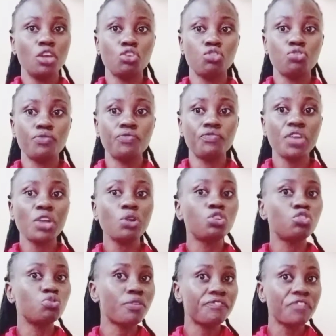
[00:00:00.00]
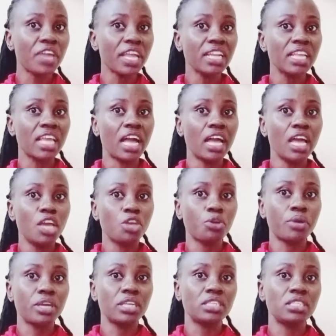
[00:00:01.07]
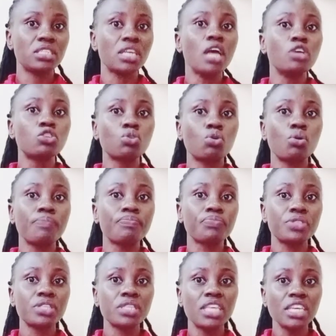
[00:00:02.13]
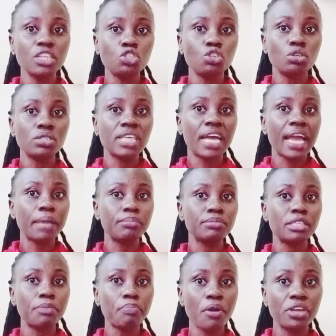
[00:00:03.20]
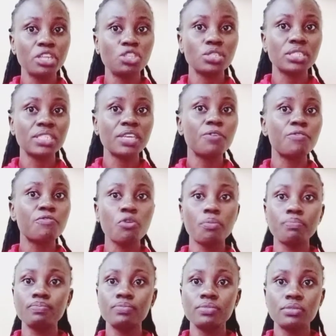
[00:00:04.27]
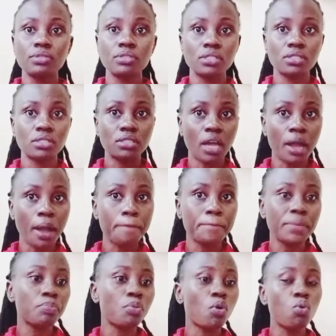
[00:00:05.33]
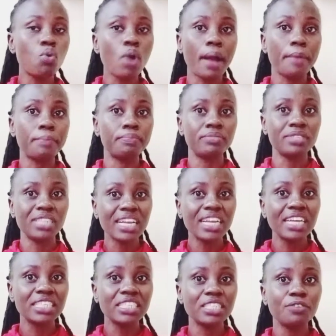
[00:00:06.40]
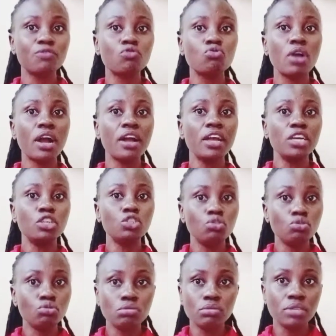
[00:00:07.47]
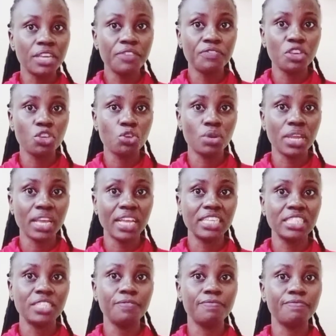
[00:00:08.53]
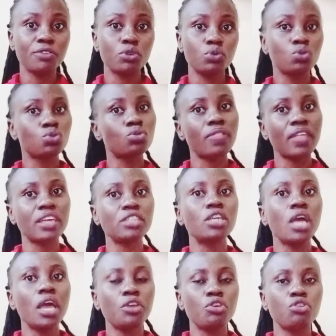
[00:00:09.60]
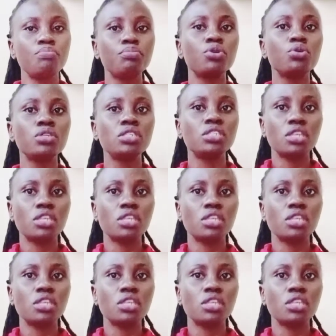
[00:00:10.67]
you failed, you're a failure. You get it? So get your time, separate yourself from people who are negative, who are giving you negative views, so that you build